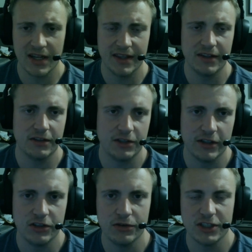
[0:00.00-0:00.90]
that. I think that
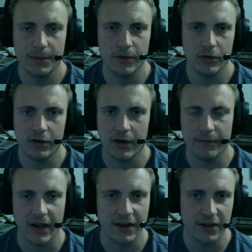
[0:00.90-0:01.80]
Jerry Jeudy is going to be a really
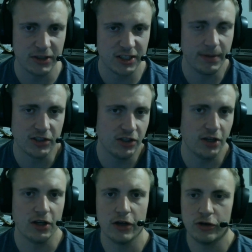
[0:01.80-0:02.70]
great value, especially
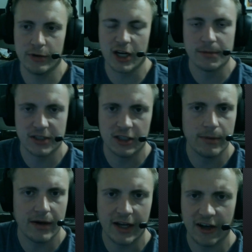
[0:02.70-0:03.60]
on Yahoo, where he comes in at
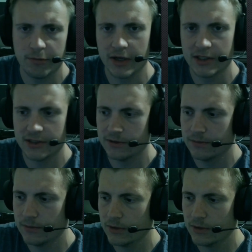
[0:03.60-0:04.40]
about half price.